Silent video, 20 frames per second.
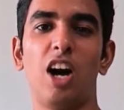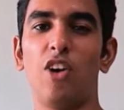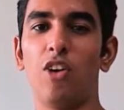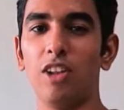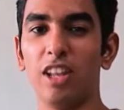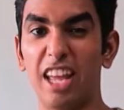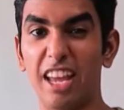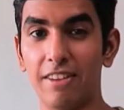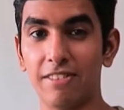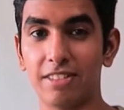
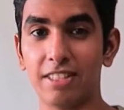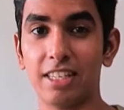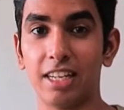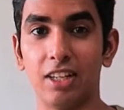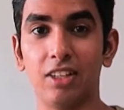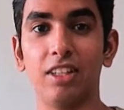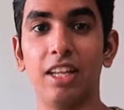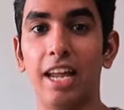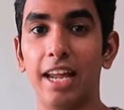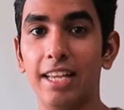our
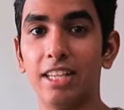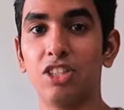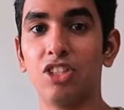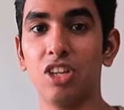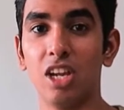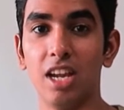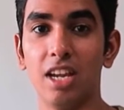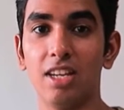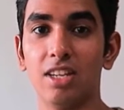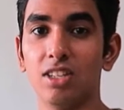lifestyle that has
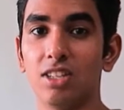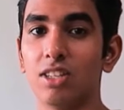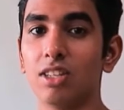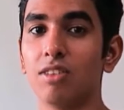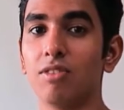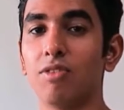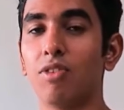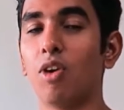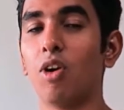changed